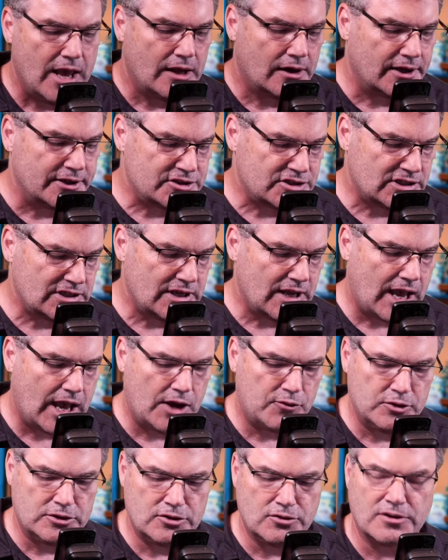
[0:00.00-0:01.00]
Let's see
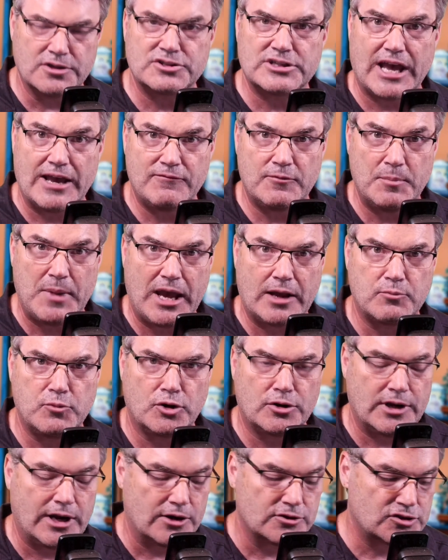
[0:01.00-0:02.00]
how we do this. I have a
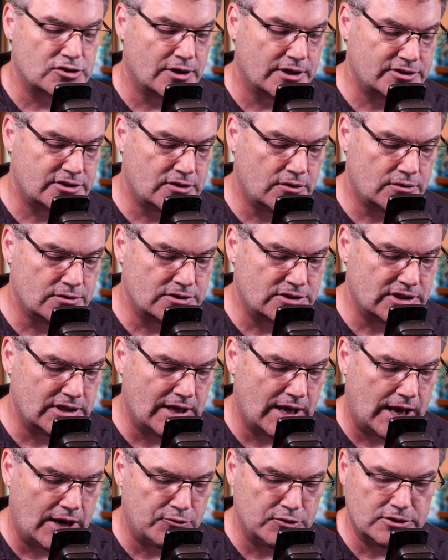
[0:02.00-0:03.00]
MacBook Air, so let's go and
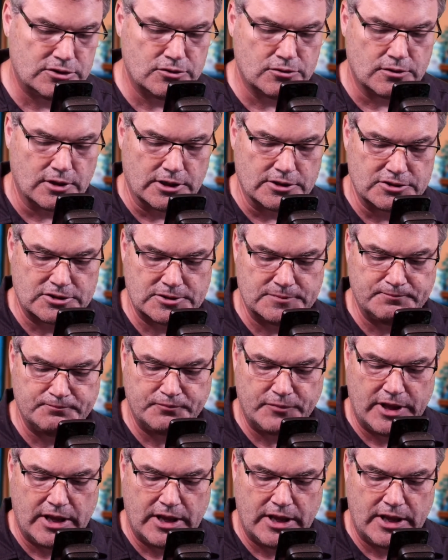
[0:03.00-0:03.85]
see how we do this.